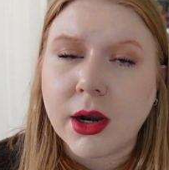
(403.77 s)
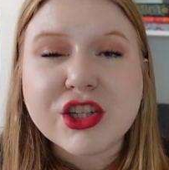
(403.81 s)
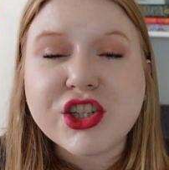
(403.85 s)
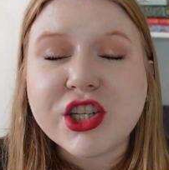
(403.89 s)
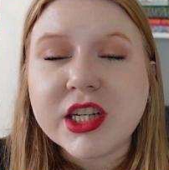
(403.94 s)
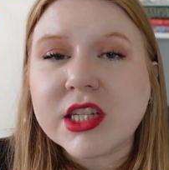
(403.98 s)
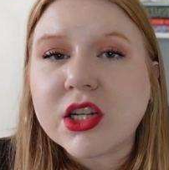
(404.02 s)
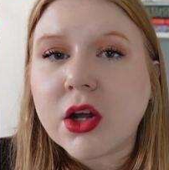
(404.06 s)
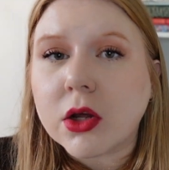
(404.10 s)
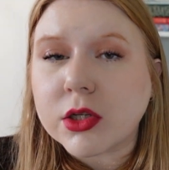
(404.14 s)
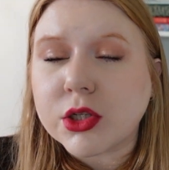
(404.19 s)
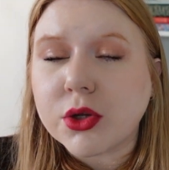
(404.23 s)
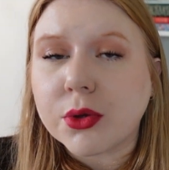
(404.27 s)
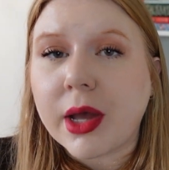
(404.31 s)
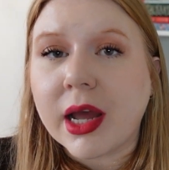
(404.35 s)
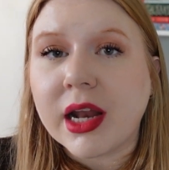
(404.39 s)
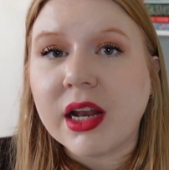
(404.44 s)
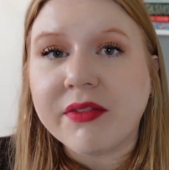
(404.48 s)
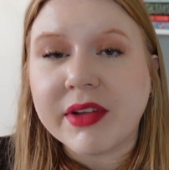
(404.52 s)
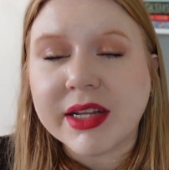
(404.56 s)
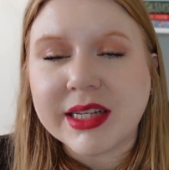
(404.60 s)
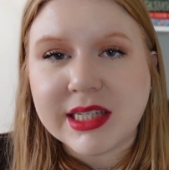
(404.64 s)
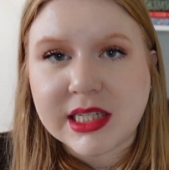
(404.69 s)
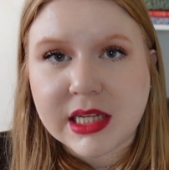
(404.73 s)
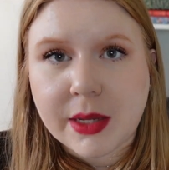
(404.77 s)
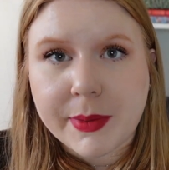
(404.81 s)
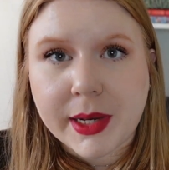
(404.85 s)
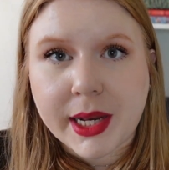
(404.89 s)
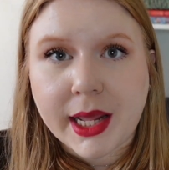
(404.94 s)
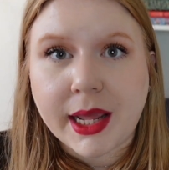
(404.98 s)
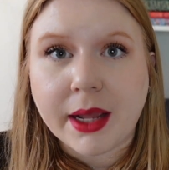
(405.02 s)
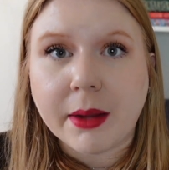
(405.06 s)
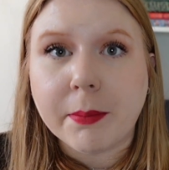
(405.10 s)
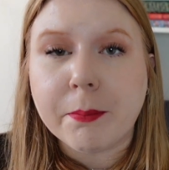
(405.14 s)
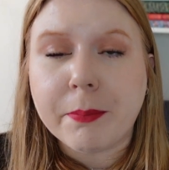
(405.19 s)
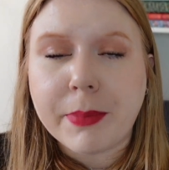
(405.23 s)
she is also kind of
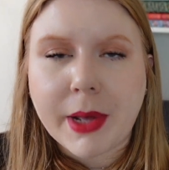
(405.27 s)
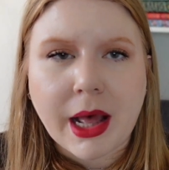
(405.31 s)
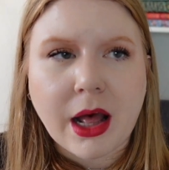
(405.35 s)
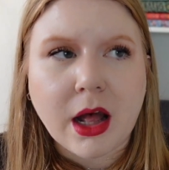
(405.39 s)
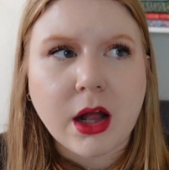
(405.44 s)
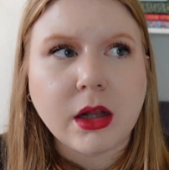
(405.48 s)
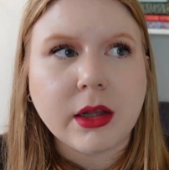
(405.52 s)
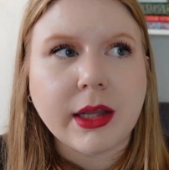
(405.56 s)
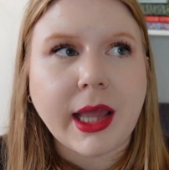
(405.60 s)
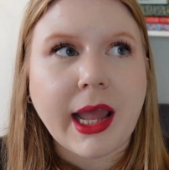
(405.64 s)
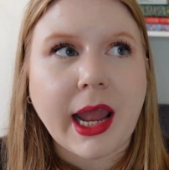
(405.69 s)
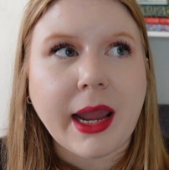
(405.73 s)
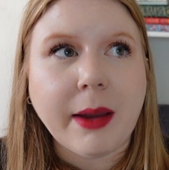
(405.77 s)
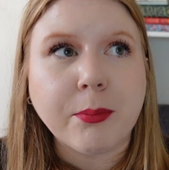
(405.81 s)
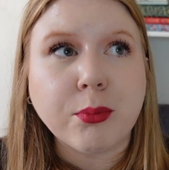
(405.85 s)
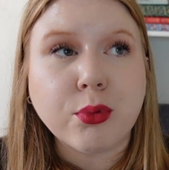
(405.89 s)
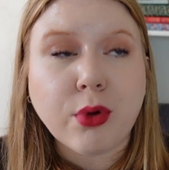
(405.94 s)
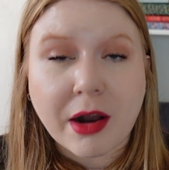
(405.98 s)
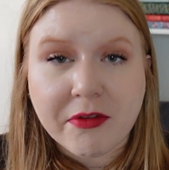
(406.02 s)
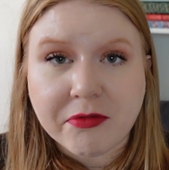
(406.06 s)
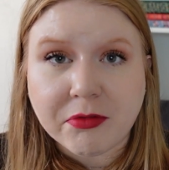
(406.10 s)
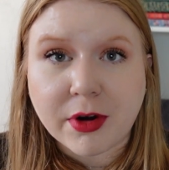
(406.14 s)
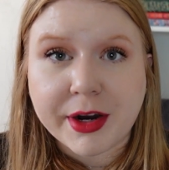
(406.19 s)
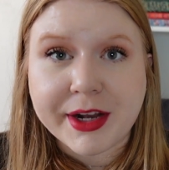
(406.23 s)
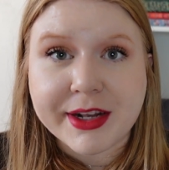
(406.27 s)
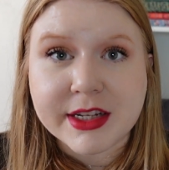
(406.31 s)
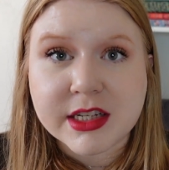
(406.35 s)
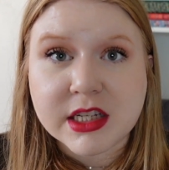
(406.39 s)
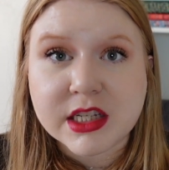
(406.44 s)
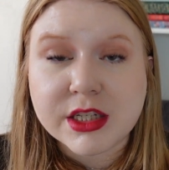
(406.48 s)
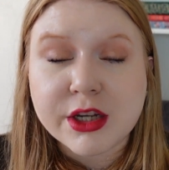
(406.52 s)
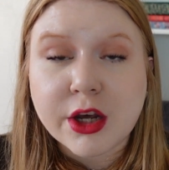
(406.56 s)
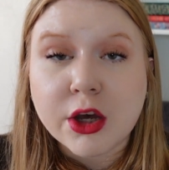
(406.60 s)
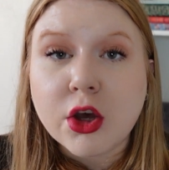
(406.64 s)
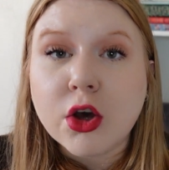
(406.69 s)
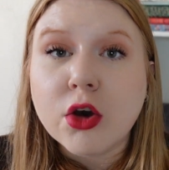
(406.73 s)
exhibiting Belle a
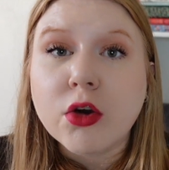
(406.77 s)
preference